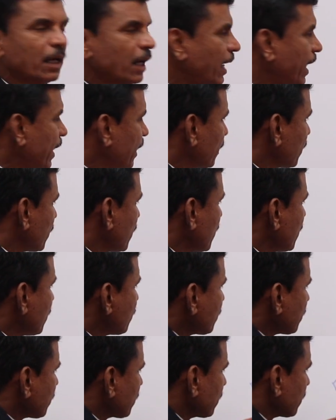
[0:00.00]
And
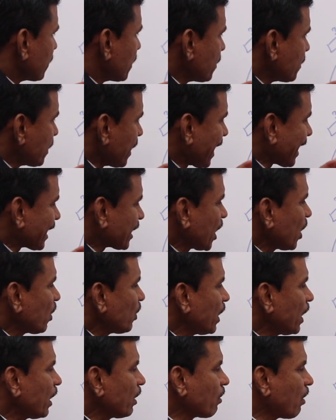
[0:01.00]
this
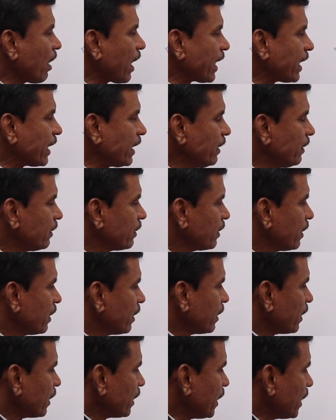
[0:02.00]
rectangular coil
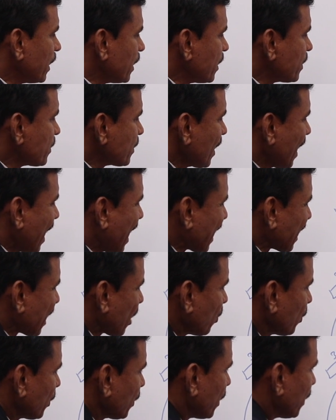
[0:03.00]
is
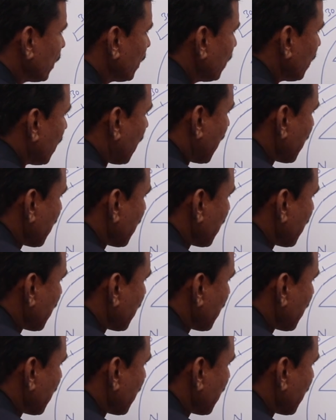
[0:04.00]
around the